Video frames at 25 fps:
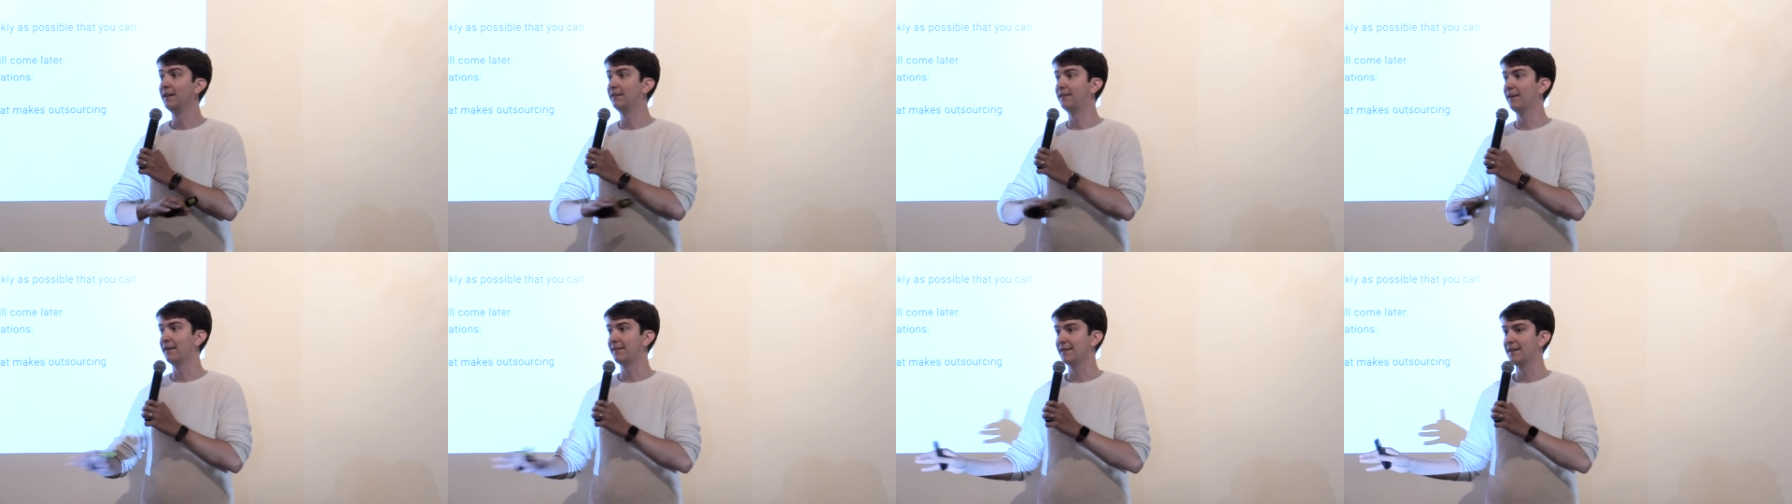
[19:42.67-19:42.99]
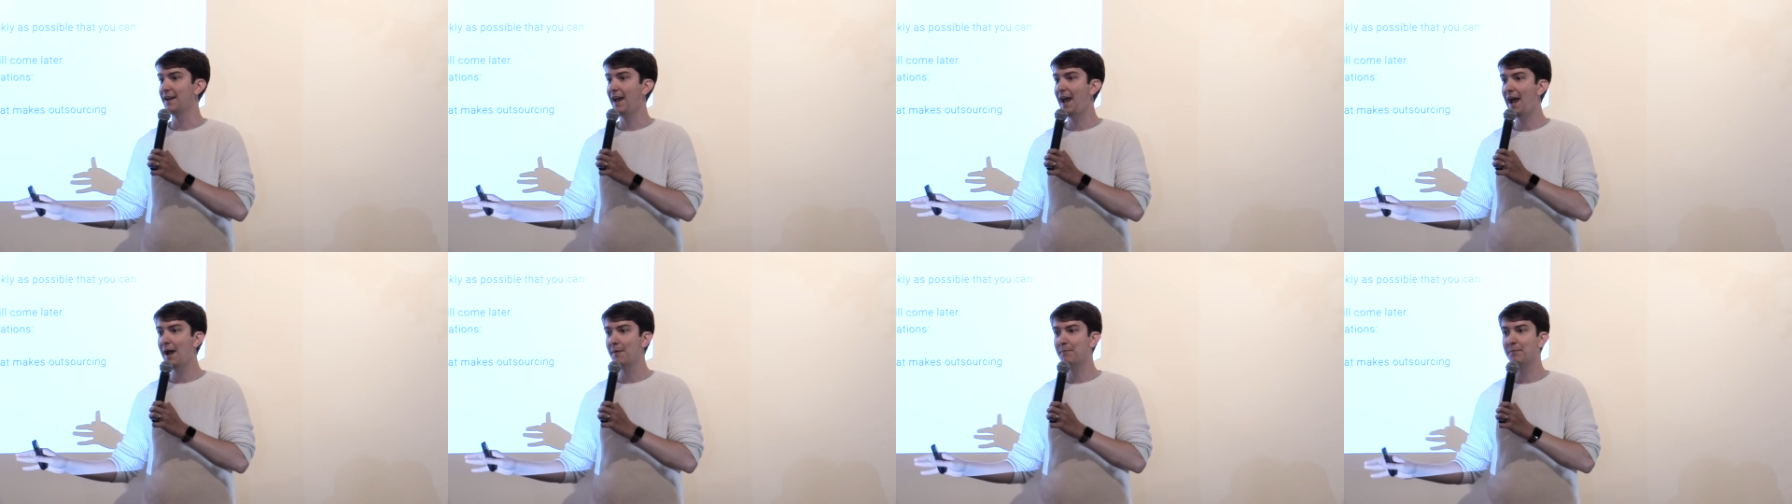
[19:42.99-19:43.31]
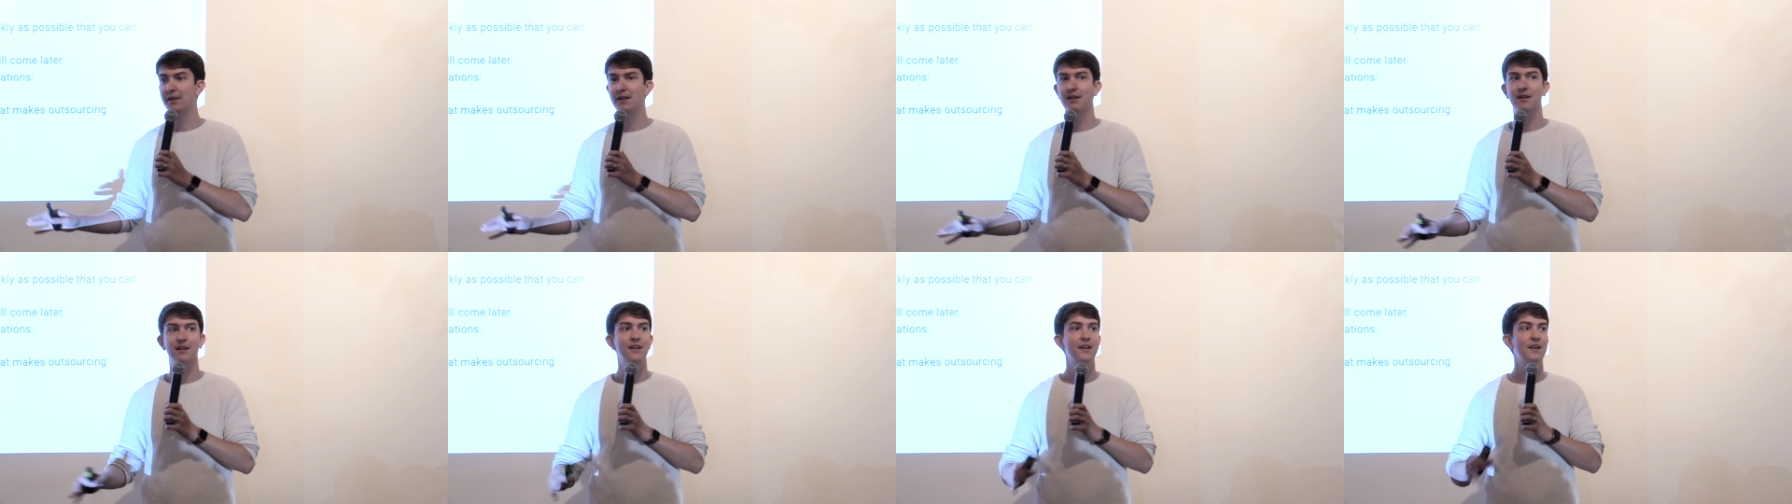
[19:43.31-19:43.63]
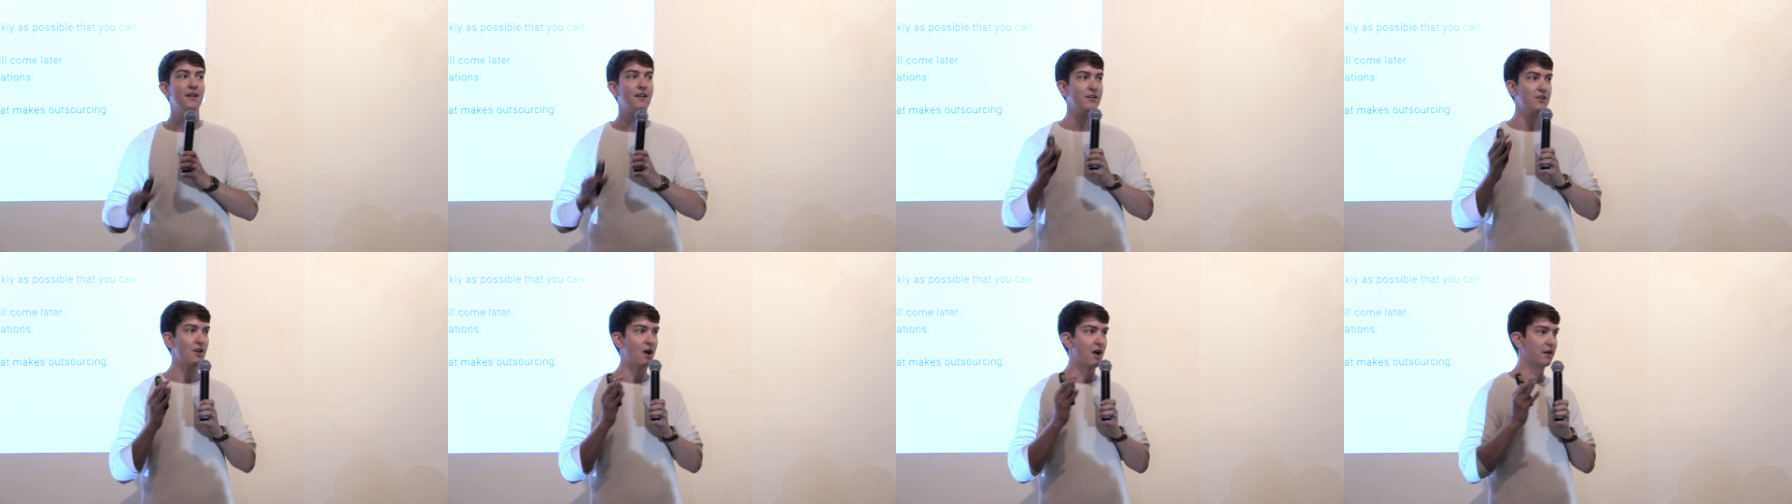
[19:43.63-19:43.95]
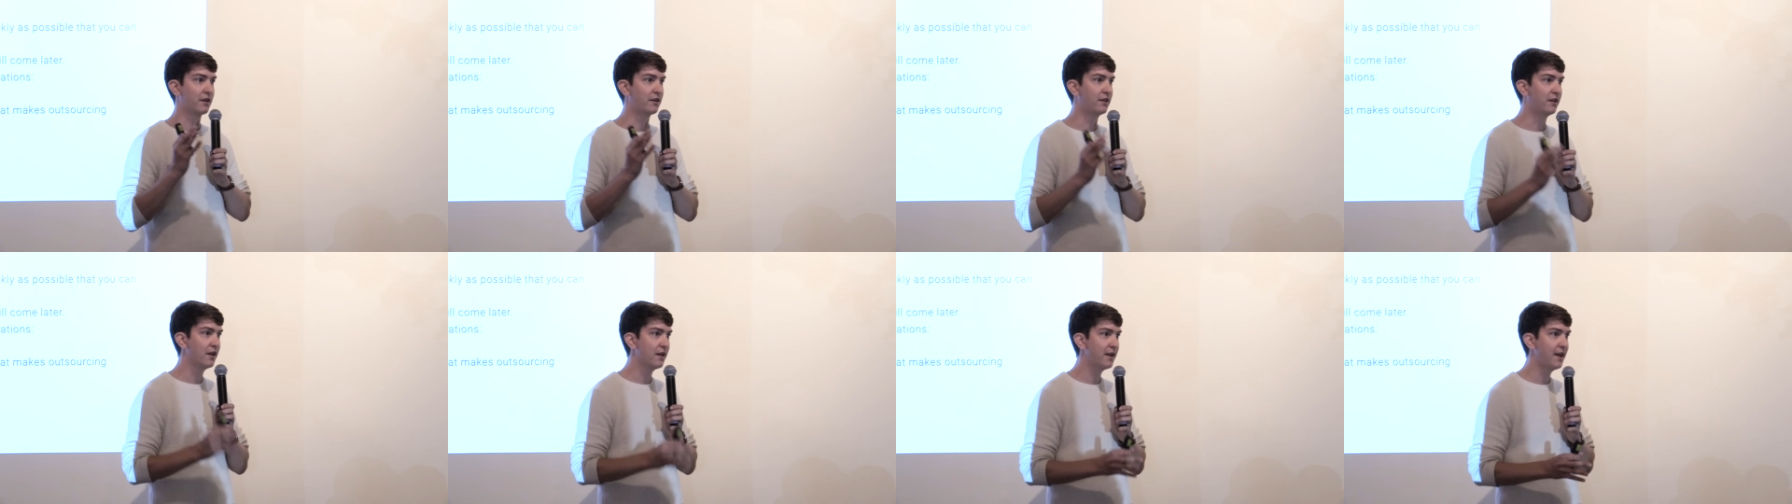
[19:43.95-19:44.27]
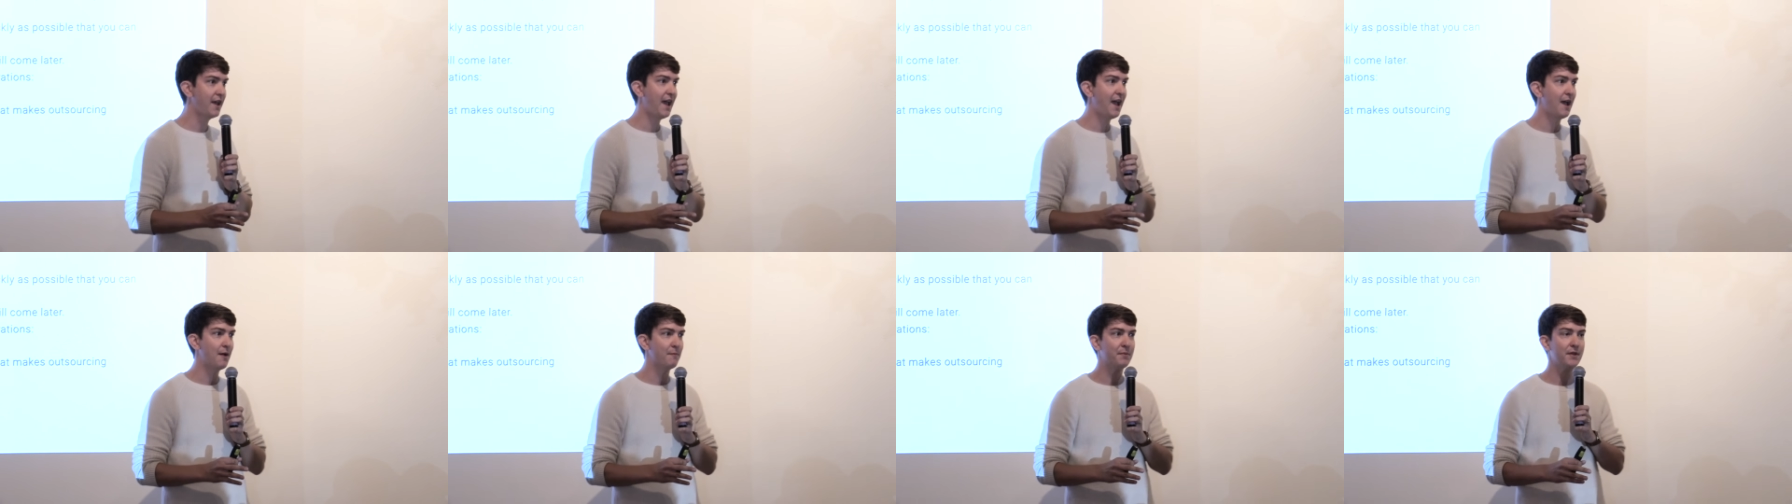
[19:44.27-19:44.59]
Doesn't happen, not going
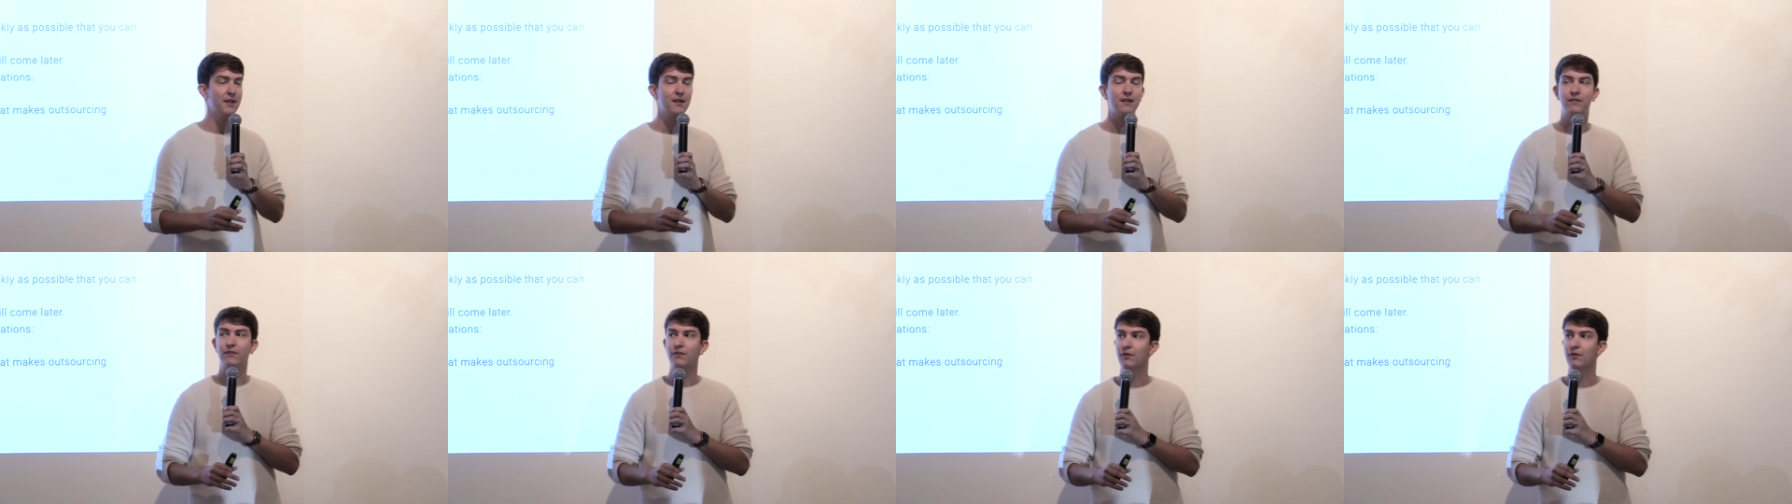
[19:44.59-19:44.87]
to happen.